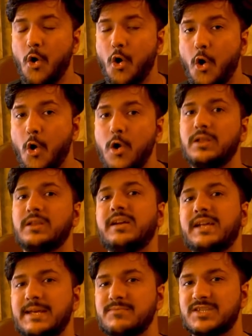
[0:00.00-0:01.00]
all the
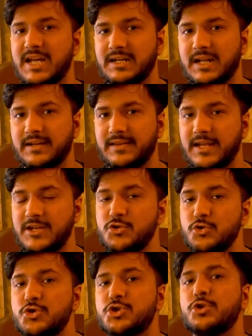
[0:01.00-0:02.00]
games that are there,
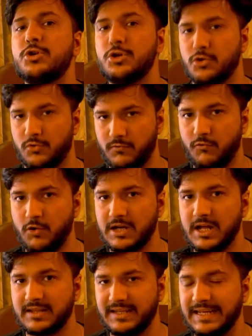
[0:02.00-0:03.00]
you should know what
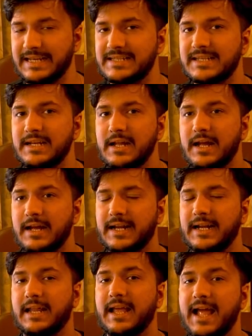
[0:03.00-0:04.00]
are these,
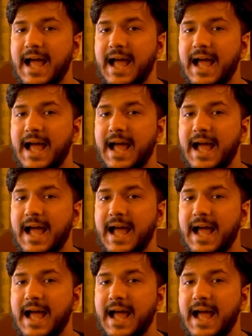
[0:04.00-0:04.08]
right?